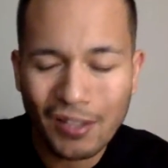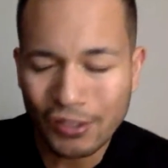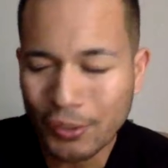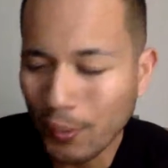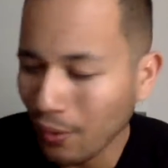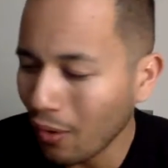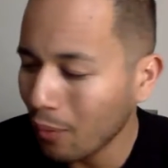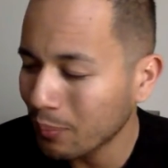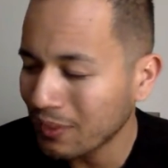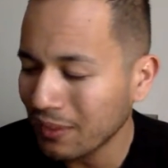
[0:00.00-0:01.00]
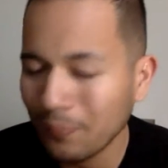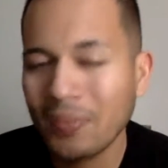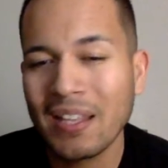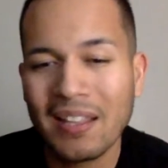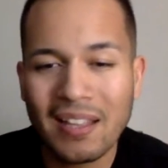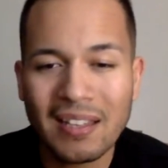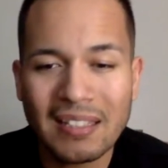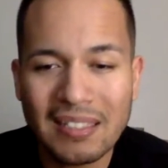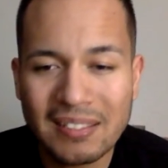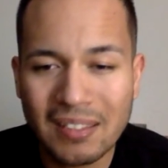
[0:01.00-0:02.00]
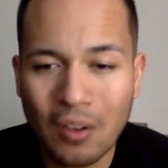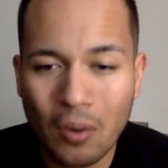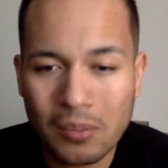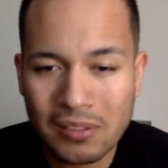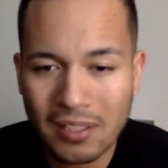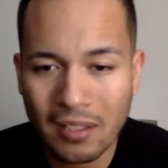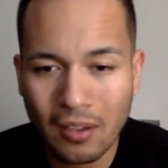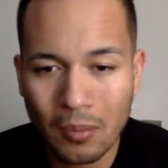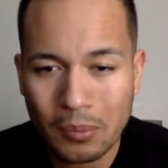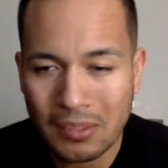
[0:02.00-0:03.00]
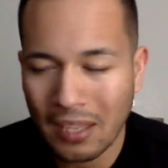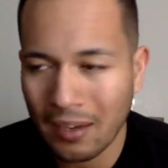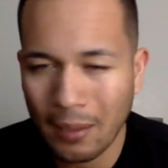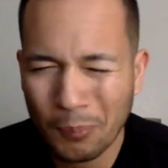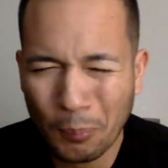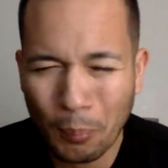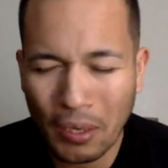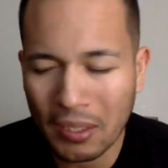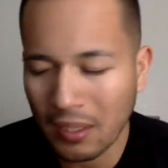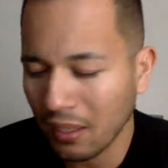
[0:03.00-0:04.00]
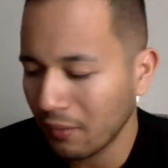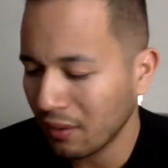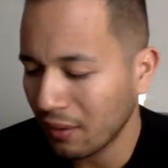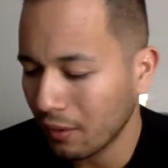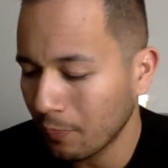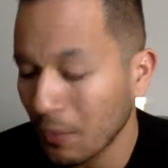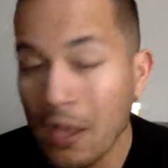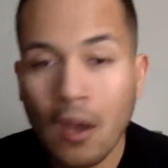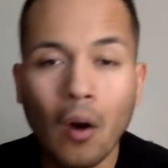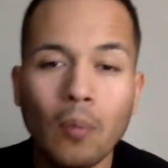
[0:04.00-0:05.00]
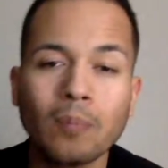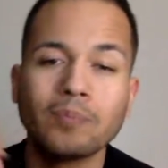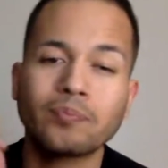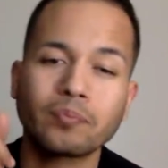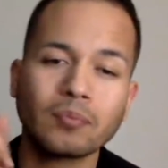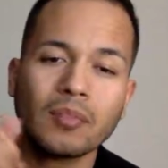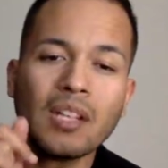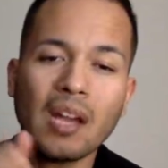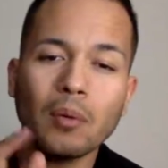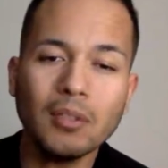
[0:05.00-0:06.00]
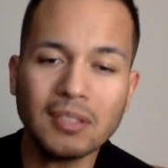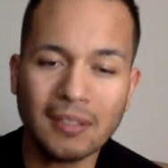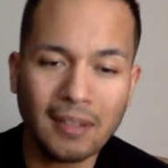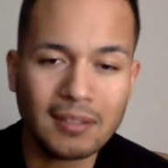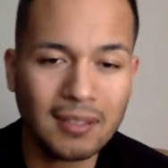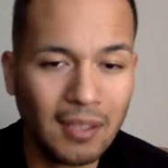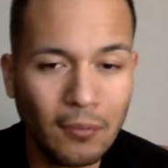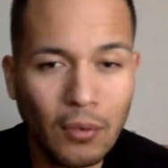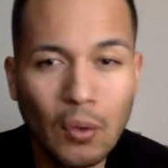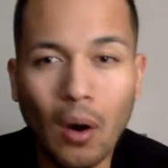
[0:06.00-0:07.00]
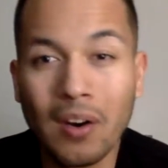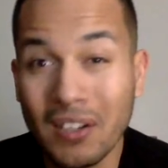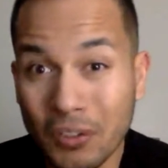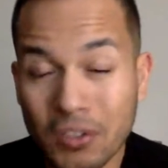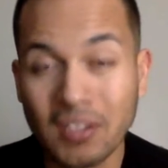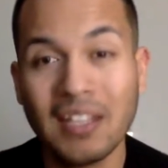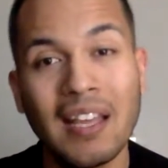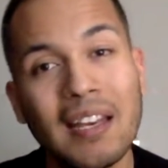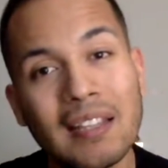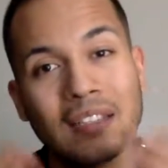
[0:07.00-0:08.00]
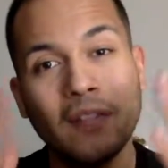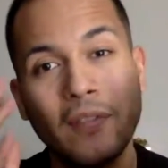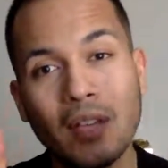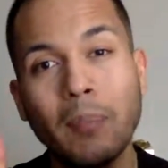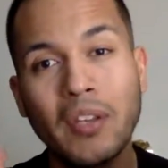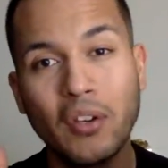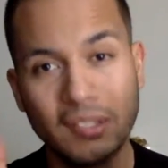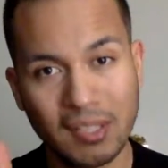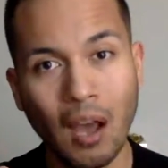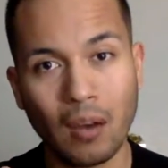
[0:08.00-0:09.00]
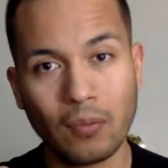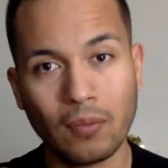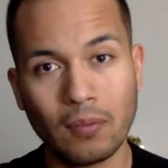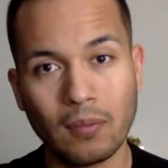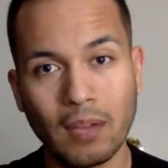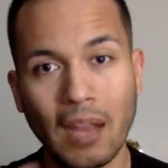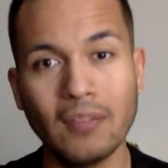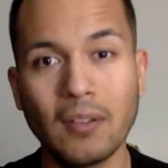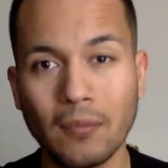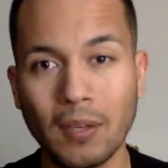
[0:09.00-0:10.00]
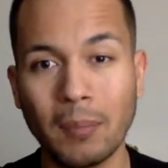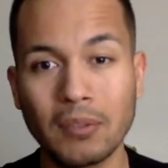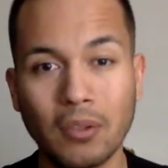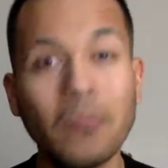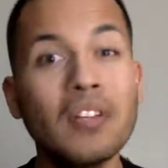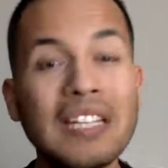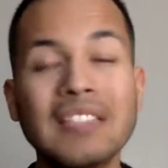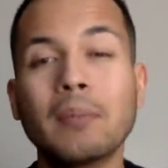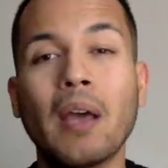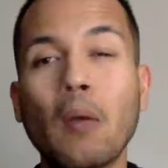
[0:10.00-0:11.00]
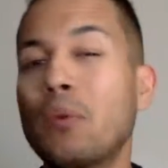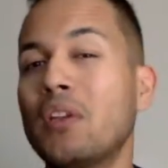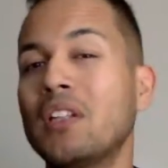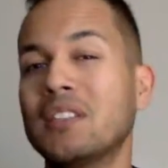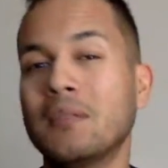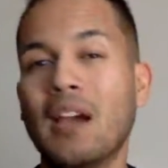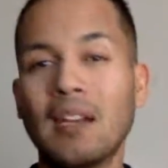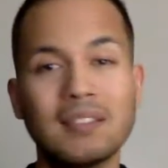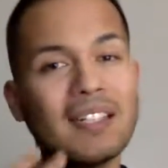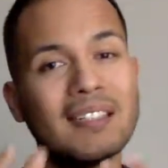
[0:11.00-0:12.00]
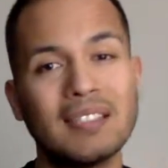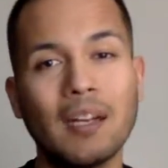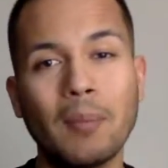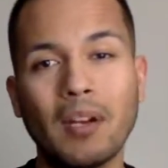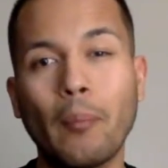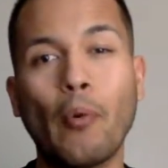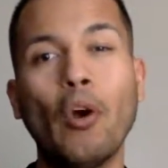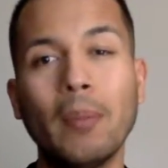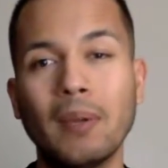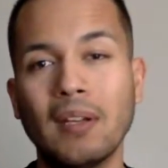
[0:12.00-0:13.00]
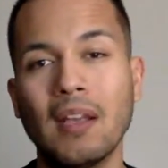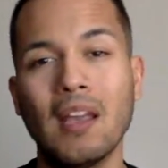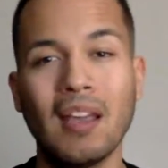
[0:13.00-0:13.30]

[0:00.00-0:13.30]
showing homes and listing homes and selling homes that I'm barely even here. Oh, I will say this. If you are interested in getting into flipping yourself, I've done flipping. So if you need some help and you need some guidance, let's set up an appointment